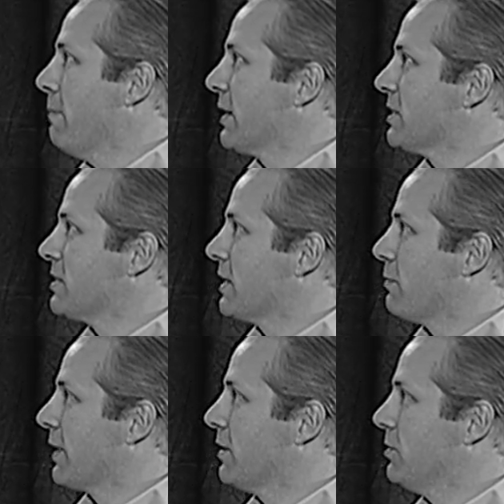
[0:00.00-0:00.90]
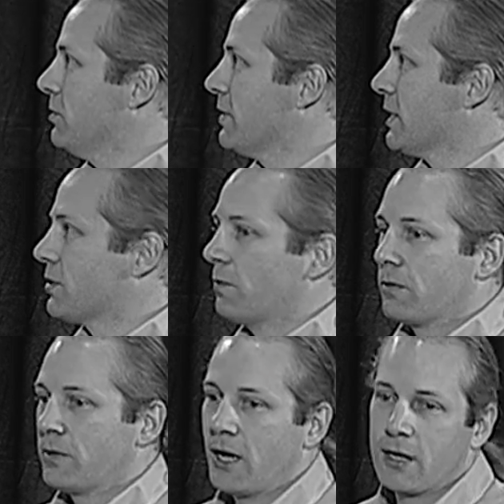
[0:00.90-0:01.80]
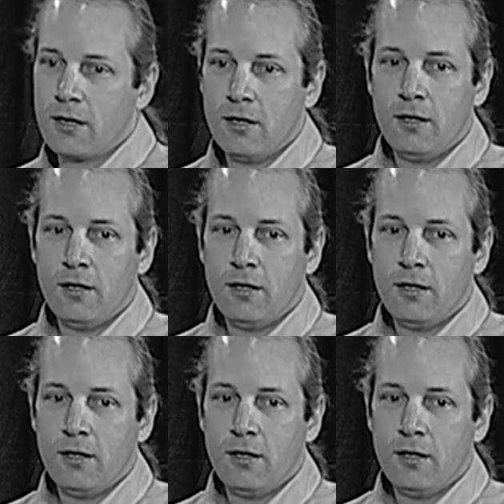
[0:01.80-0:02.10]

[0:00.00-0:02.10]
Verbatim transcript: makes us think we can do this when we're not